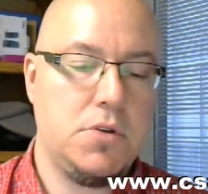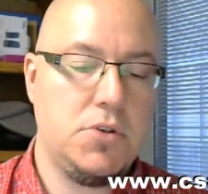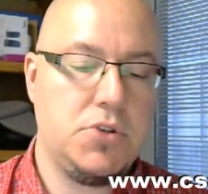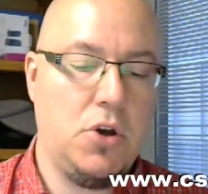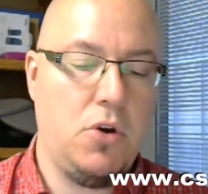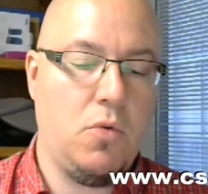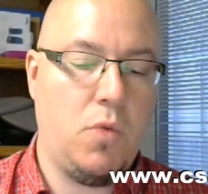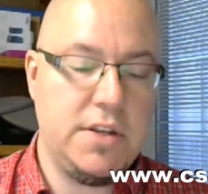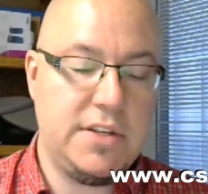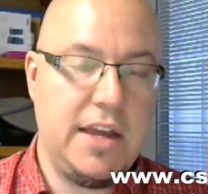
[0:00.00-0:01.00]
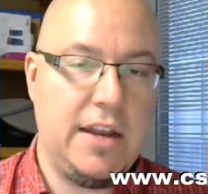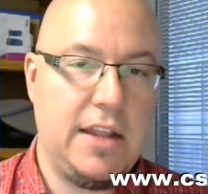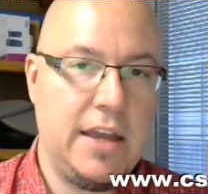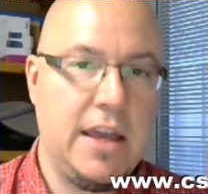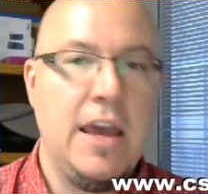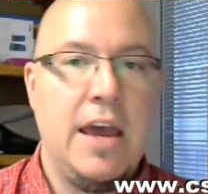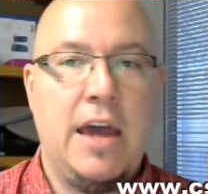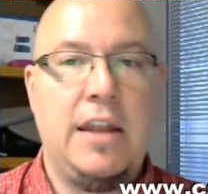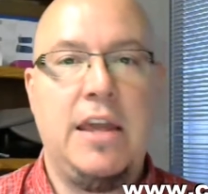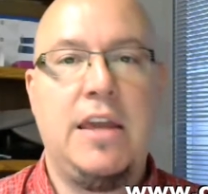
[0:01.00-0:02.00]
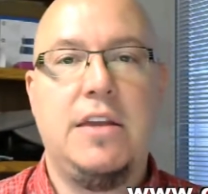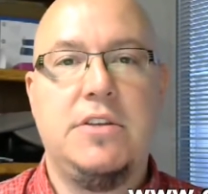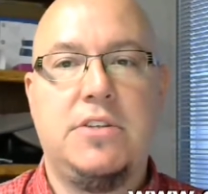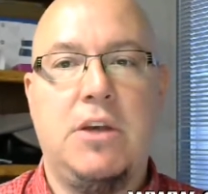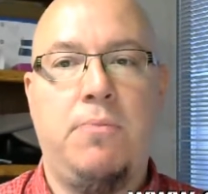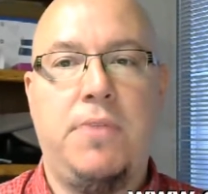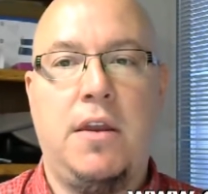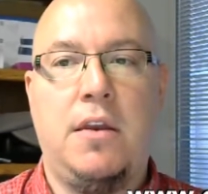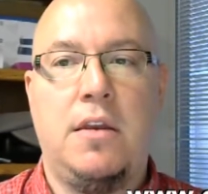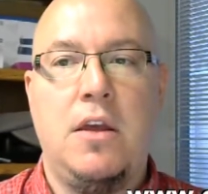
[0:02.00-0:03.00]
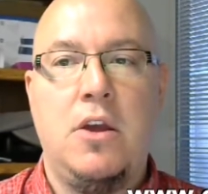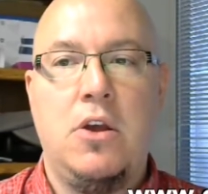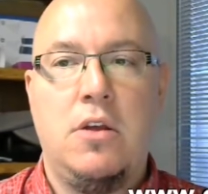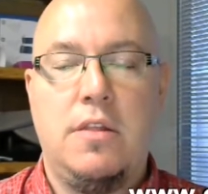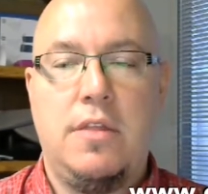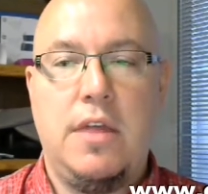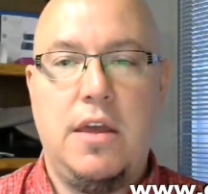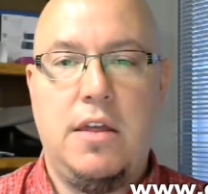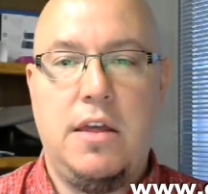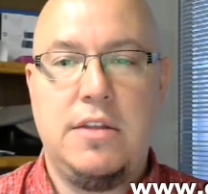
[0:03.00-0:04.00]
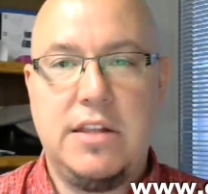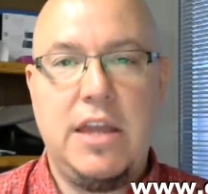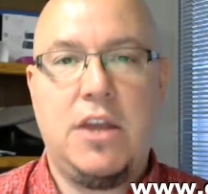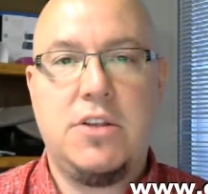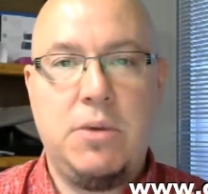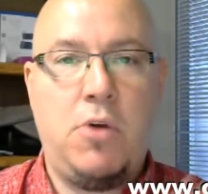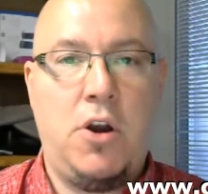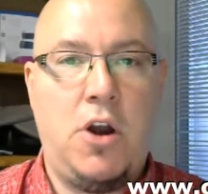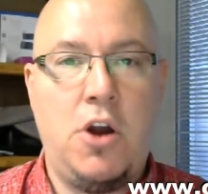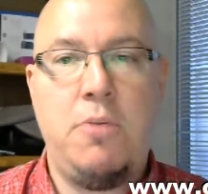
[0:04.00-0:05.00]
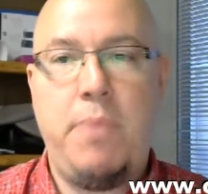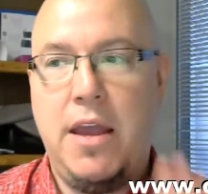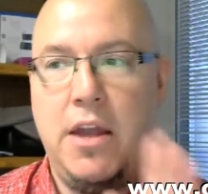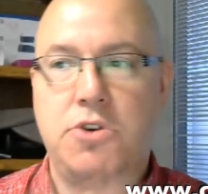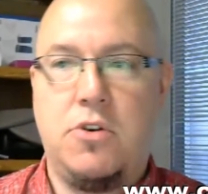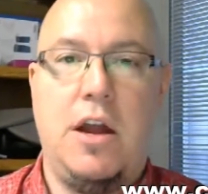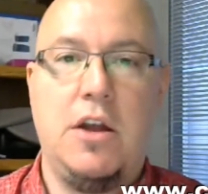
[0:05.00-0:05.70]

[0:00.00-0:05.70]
So what is a dead link? A link is something, it's a link somewhere on your page or